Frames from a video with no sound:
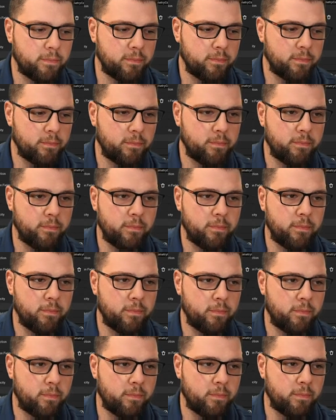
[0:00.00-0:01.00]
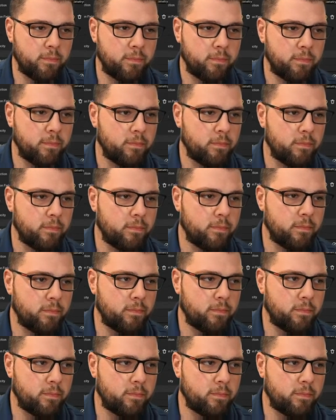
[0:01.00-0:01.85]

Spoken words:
Nothing is said.